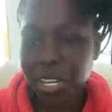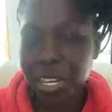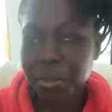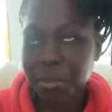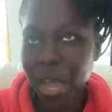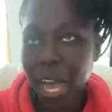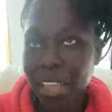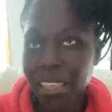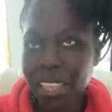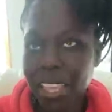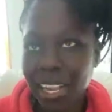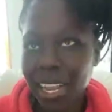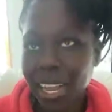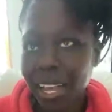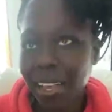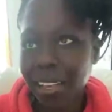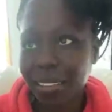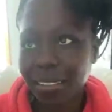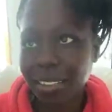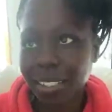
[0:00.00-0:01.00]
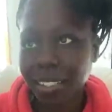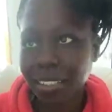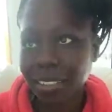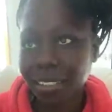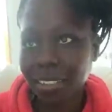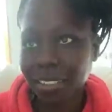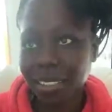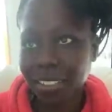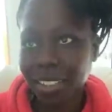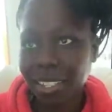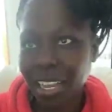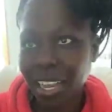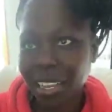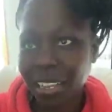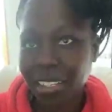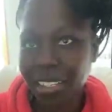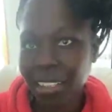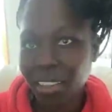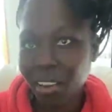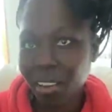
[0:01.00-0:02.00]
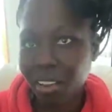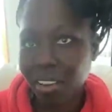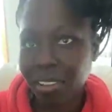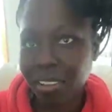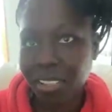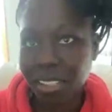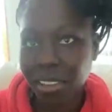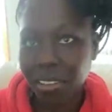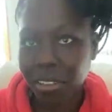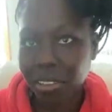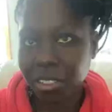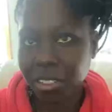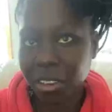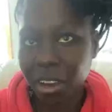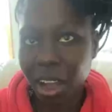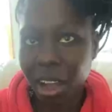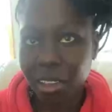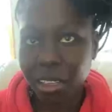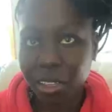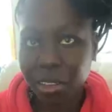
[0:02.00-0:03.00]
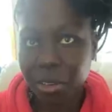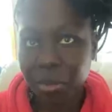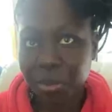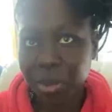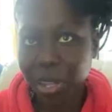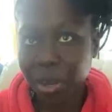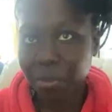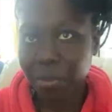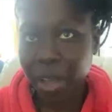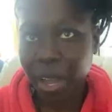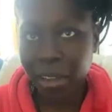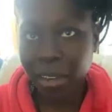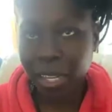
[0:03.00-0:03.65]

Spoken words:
I think I kind of tell y'all a little bit about